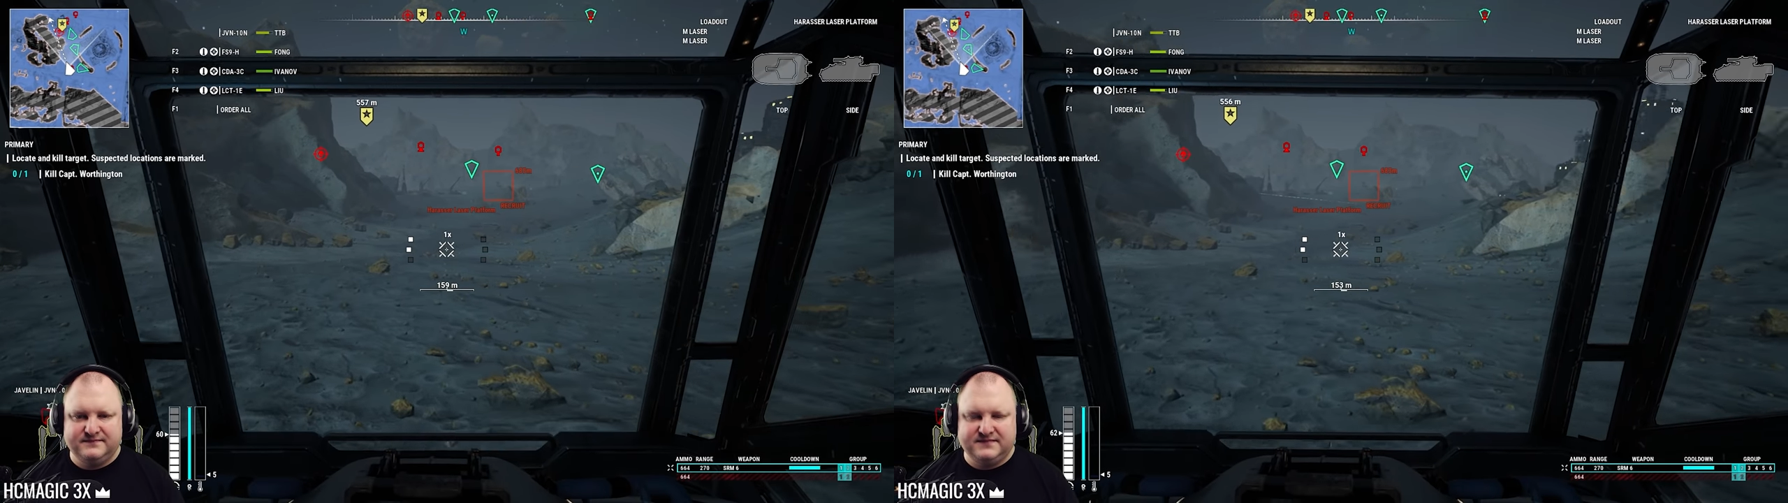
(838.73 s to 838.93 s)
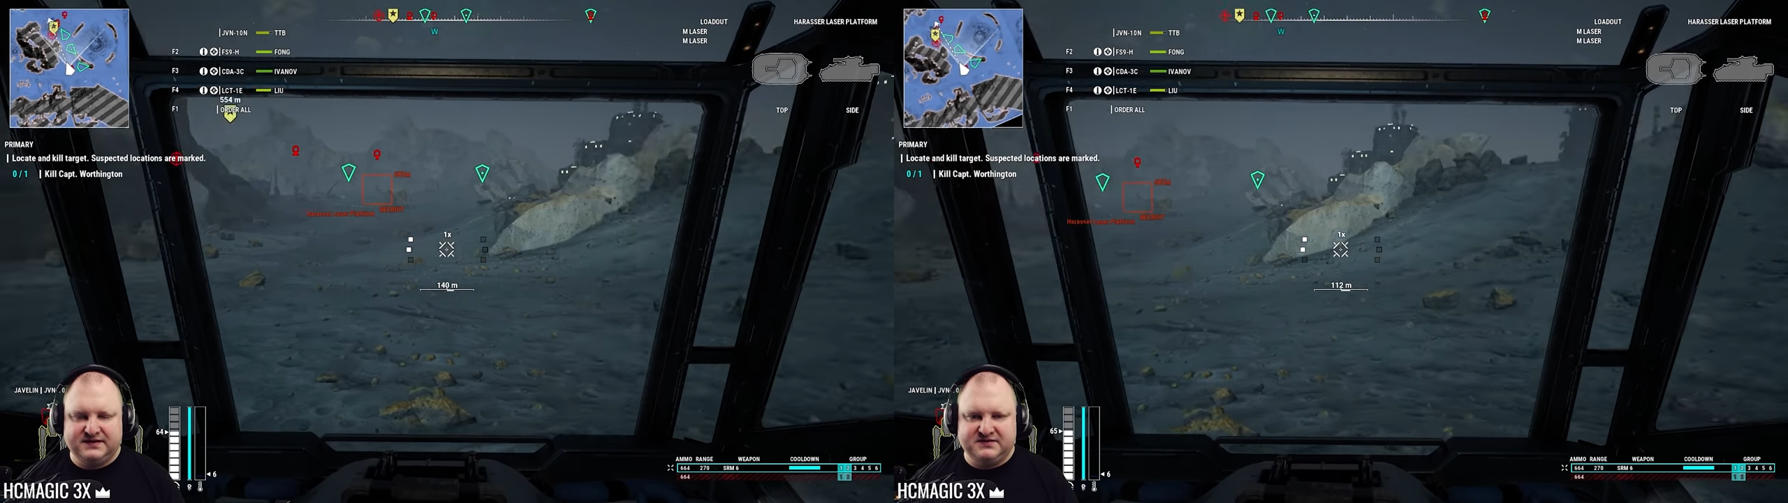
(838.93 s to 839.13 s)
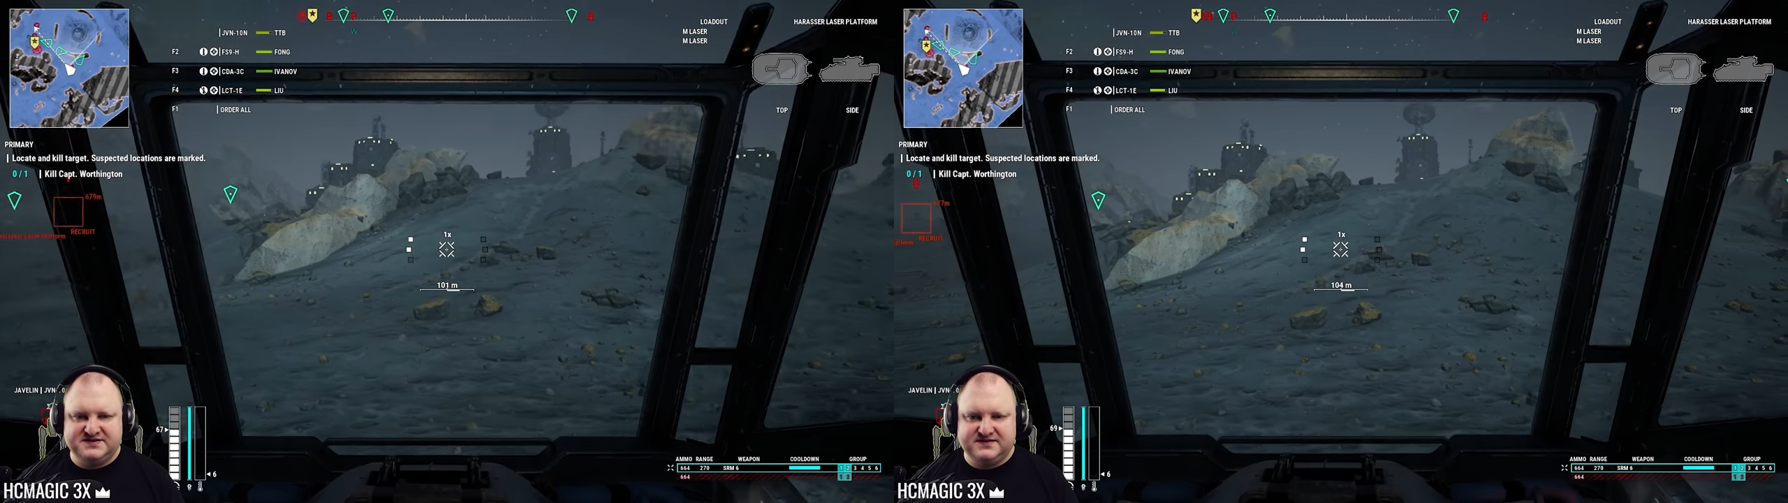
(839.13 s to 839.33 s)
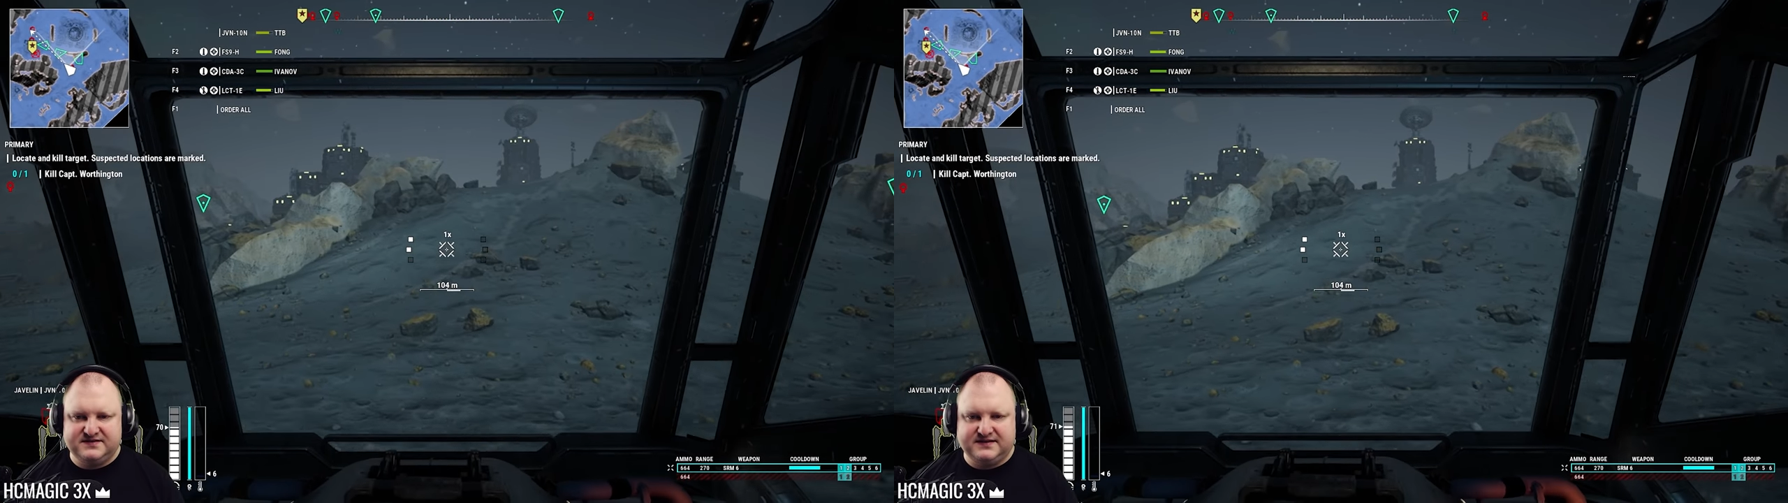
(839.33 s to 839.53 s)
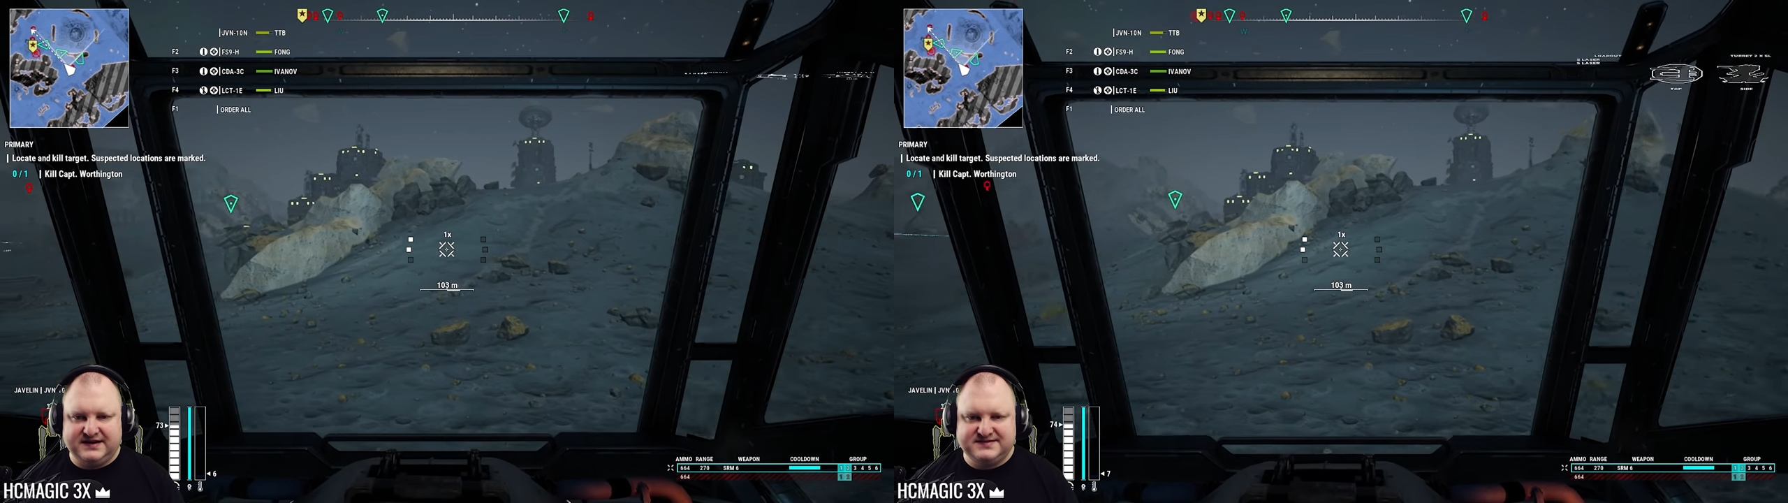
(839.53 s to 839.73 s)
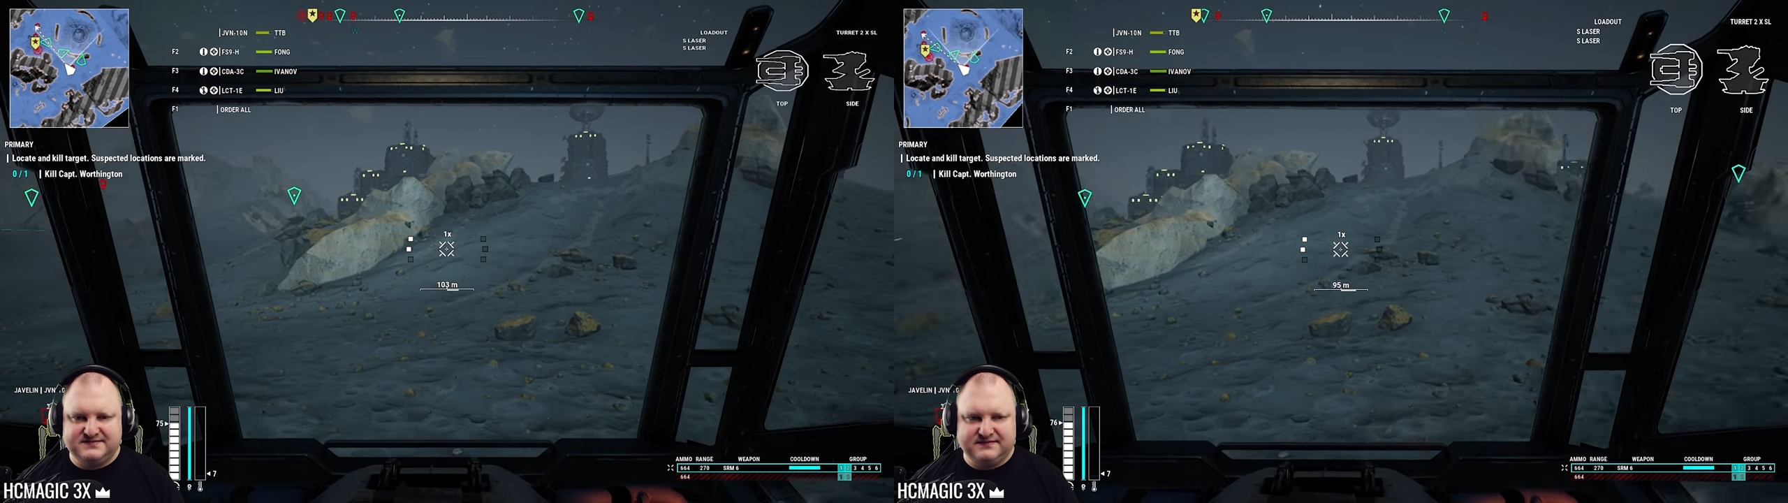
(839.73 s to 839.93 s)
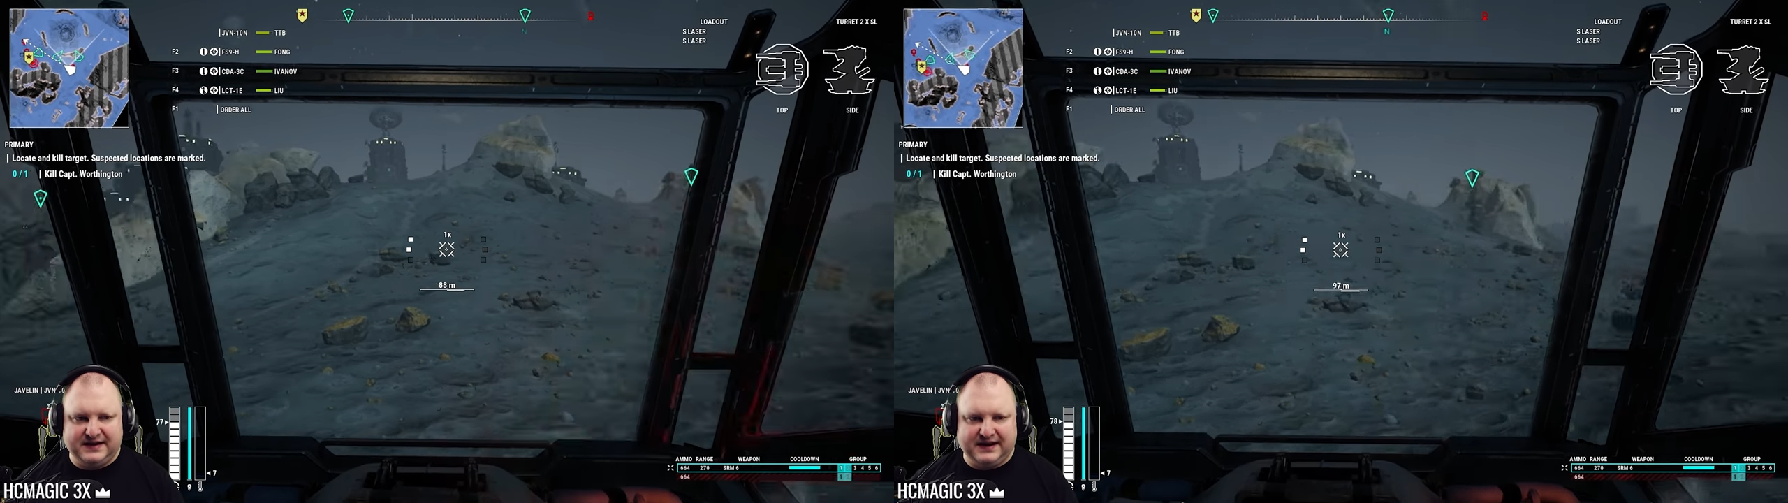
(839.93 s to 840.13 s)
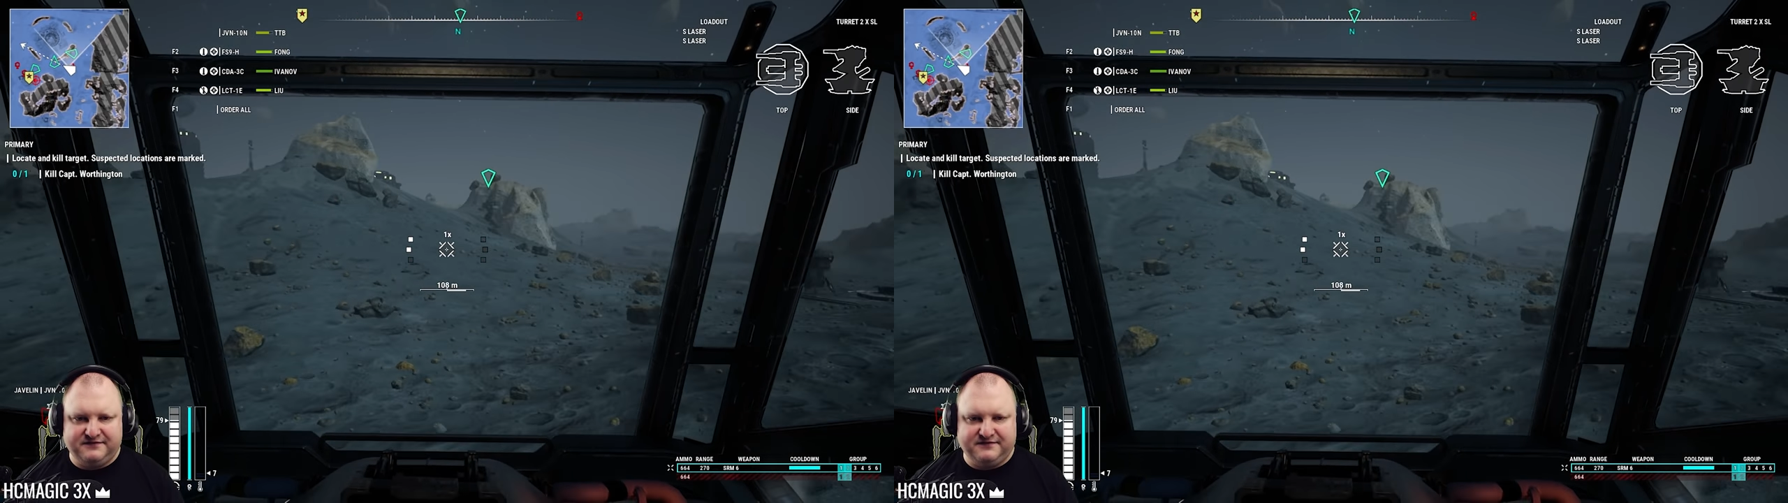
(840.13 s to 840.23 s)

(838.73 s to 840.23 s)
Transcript: There was, there's, I